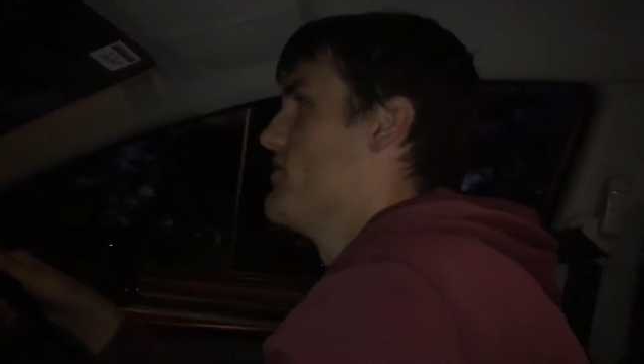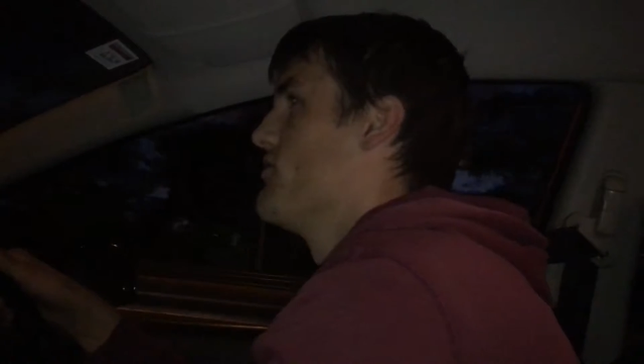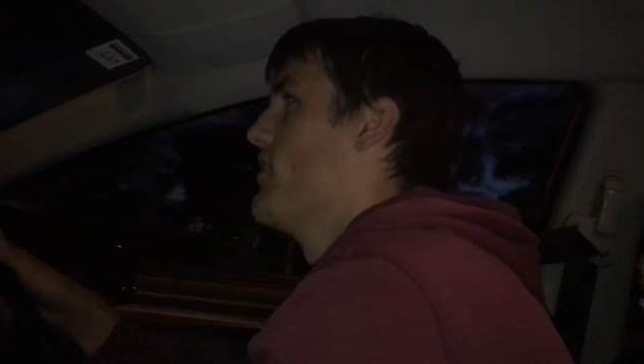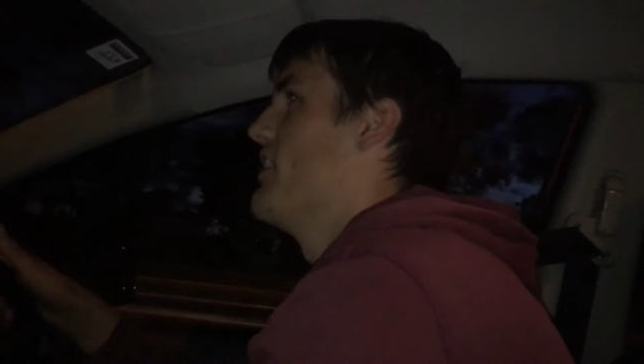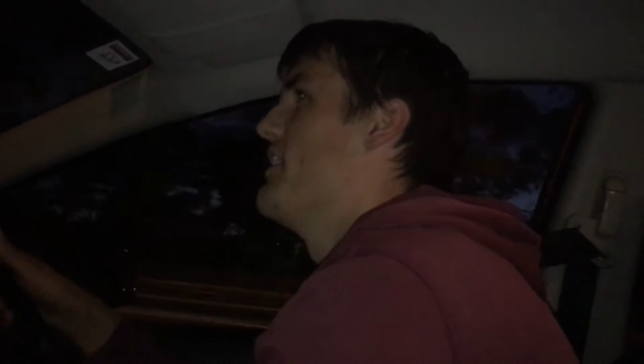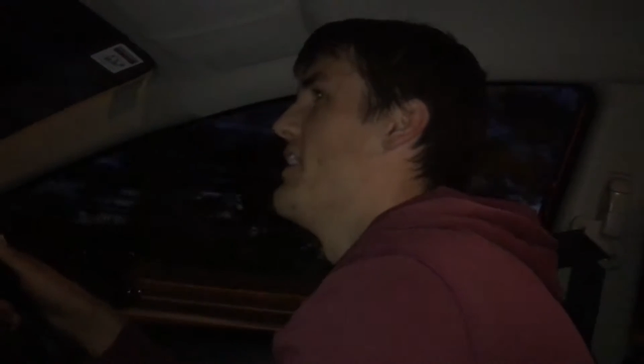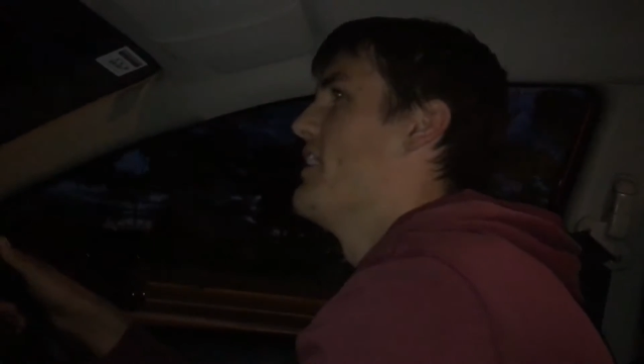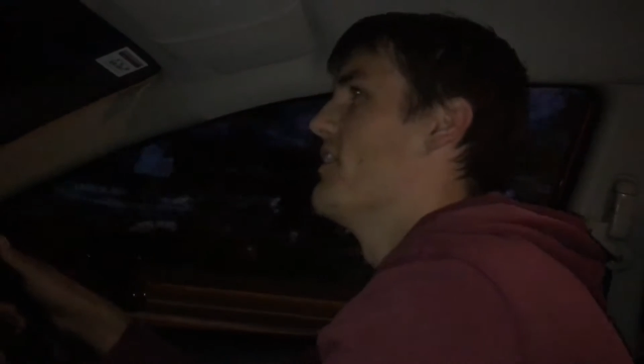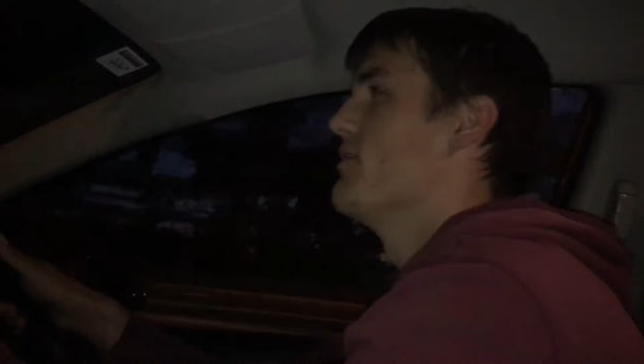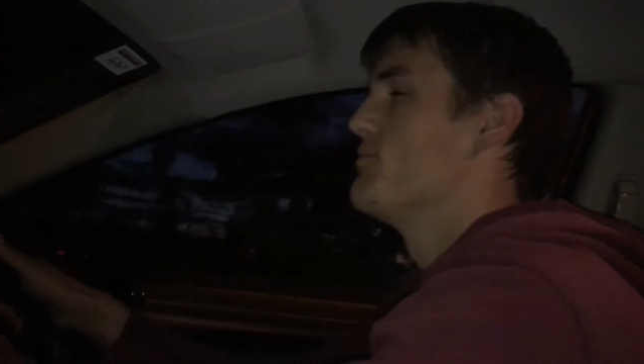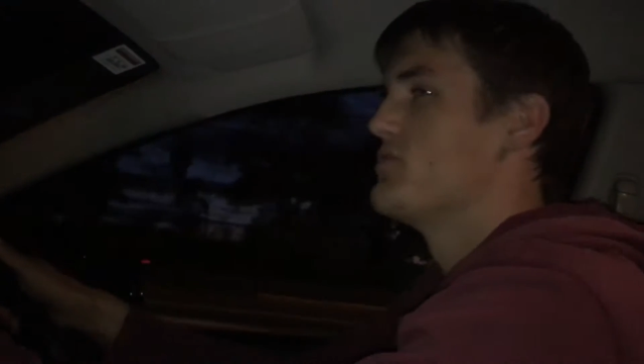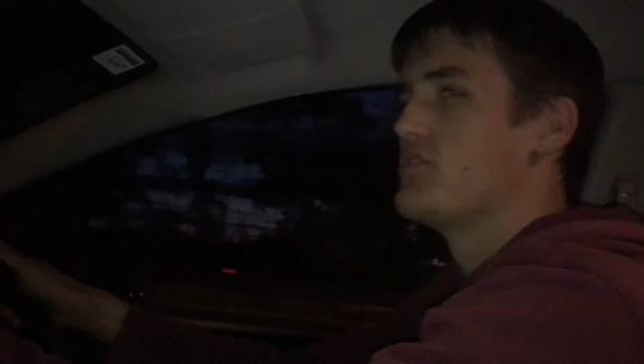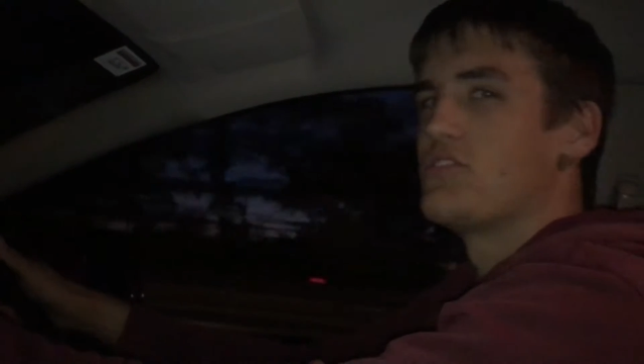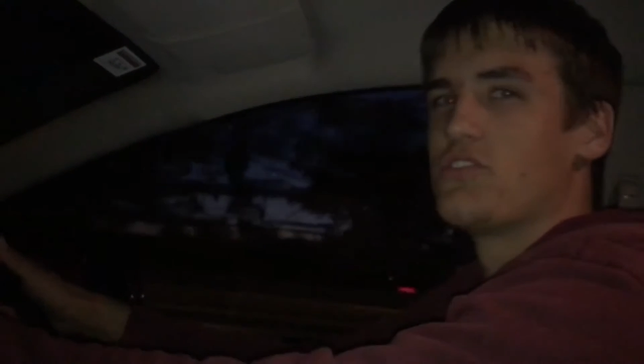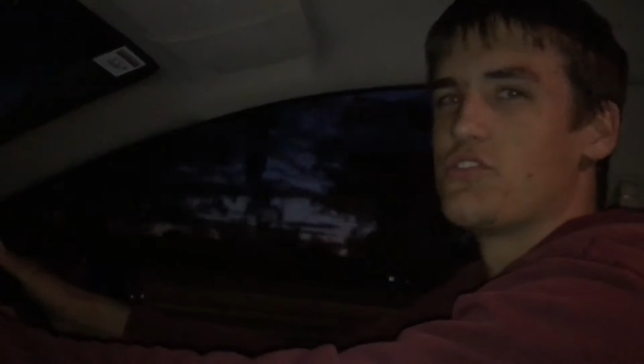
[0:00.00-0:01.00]
So right now,
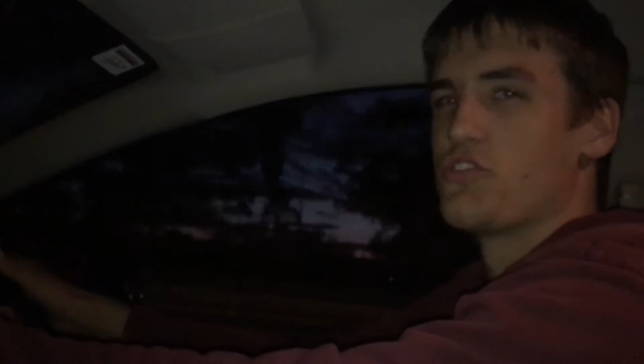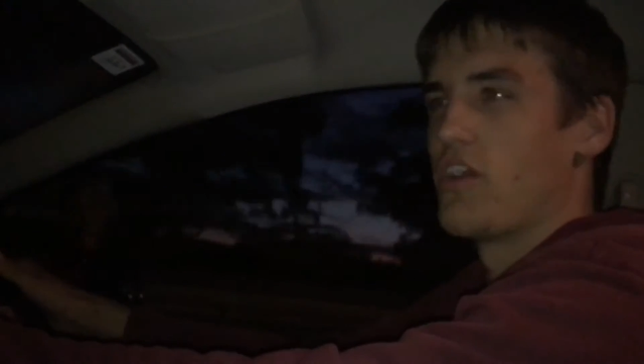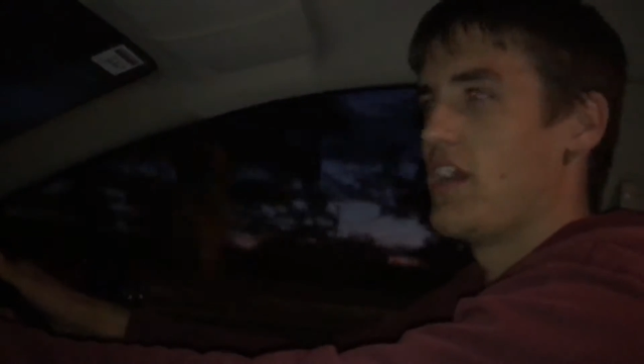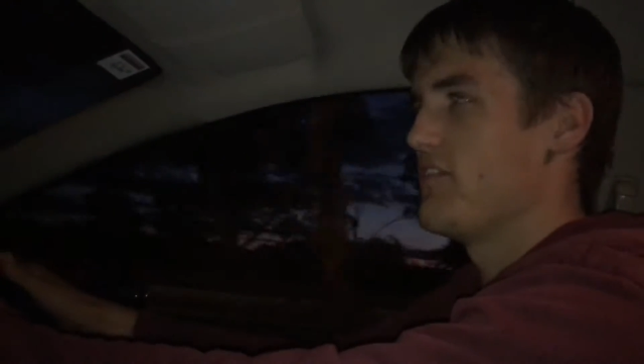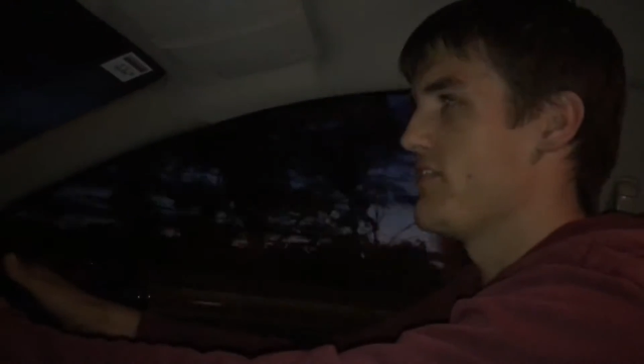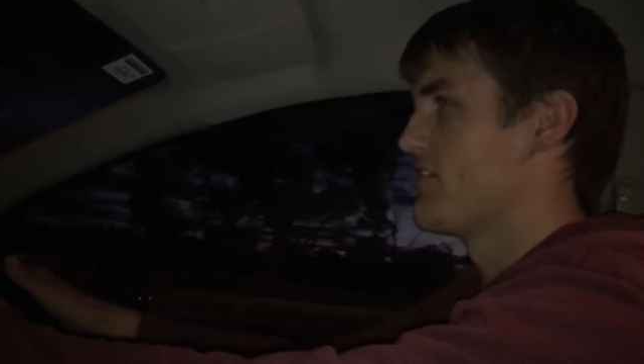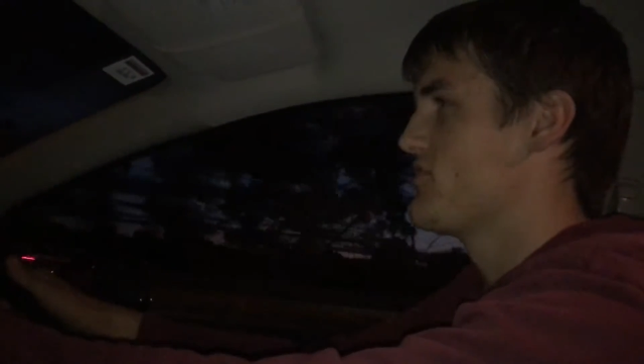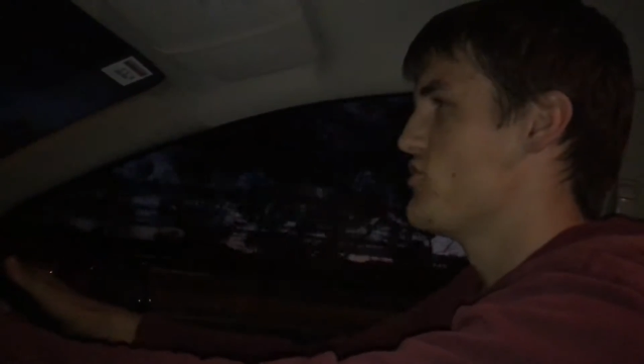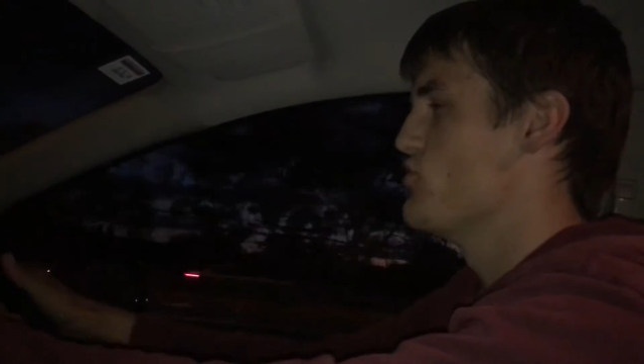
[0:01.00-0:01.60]
I'm driving